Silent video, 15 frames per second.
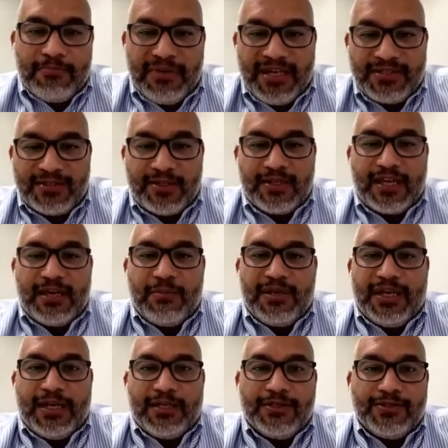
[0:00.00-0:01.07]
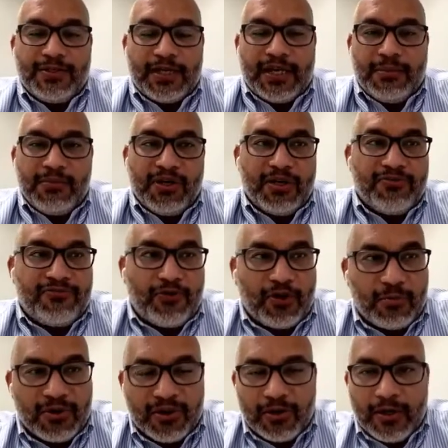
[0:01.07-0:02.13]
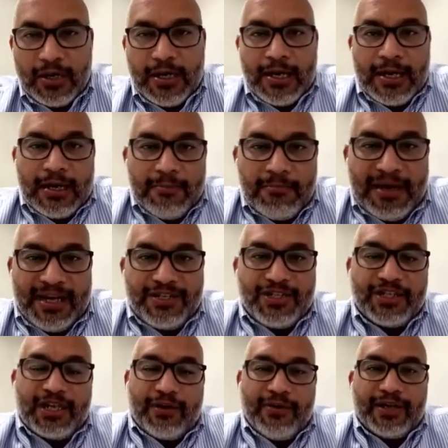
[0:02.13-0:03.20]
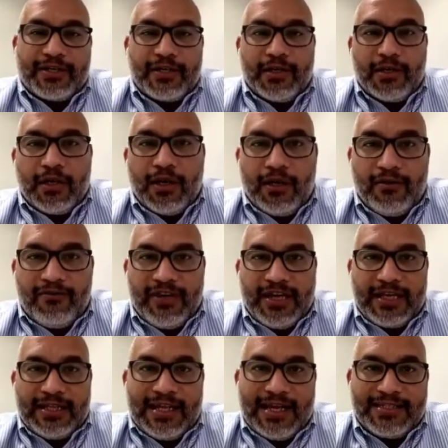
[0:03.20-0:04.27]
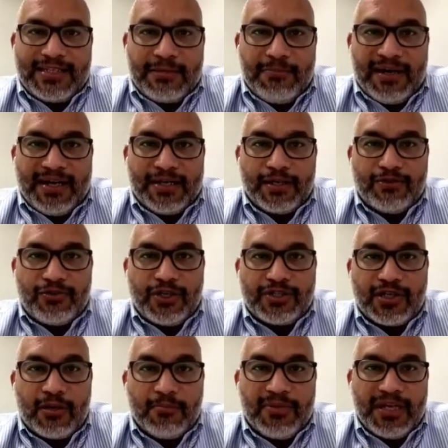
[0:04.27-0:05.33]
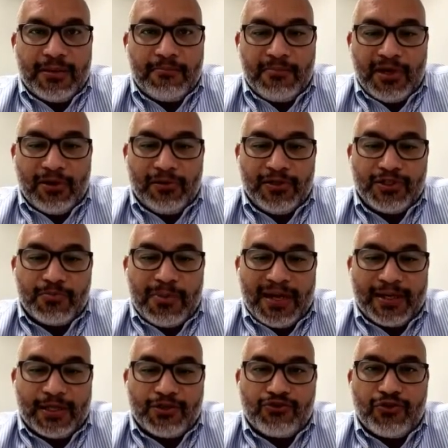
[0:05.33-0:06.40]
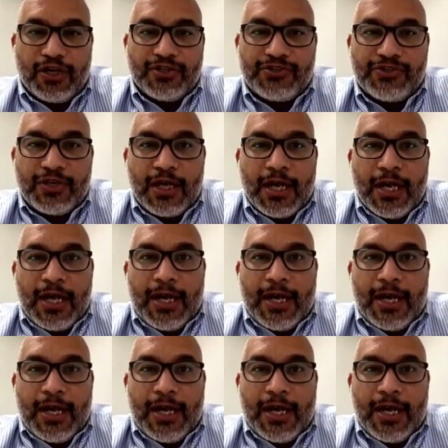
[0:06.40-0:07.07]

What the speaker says: Based in the Cayman Islands, I'm a former managing director of a Class A bank and trust company, Merrill Lynch Bank and Trust